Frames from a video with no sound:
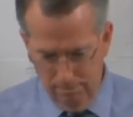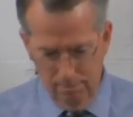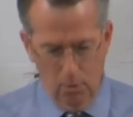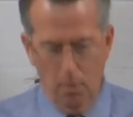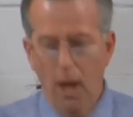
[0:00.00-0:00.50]

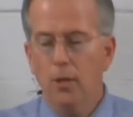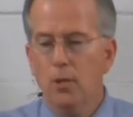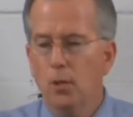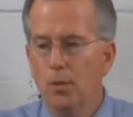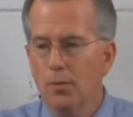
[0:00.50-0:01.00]
remind
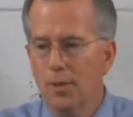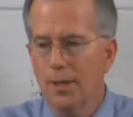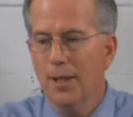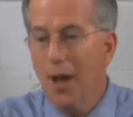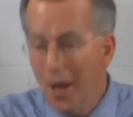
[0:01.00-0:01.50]
you of
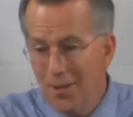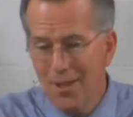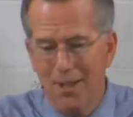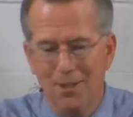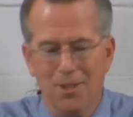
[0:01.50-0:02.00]
the
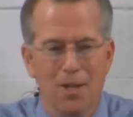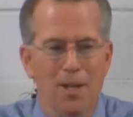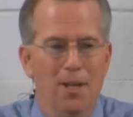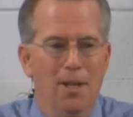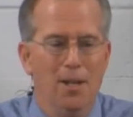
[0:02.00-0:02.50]
context
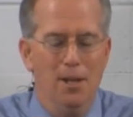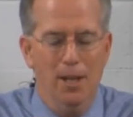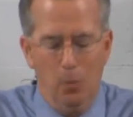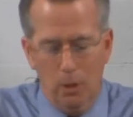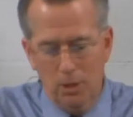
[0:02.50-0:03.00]

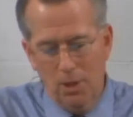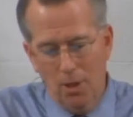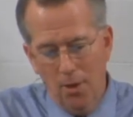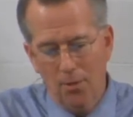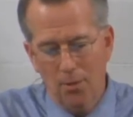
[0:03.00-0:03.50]
in which the
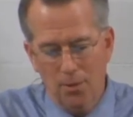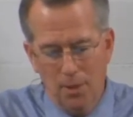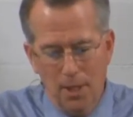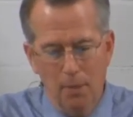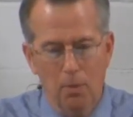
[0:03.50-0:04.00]
author to
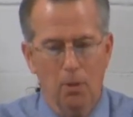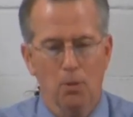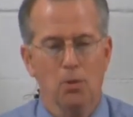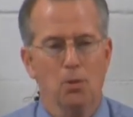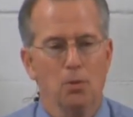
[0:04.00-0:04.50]
the
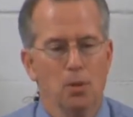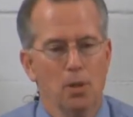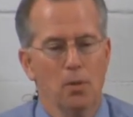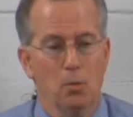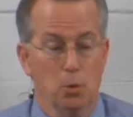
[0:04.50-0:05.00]
Hebrews
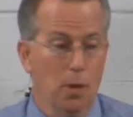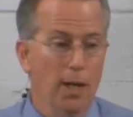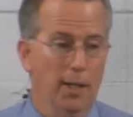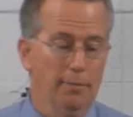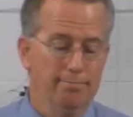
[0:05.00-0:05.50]
was writing.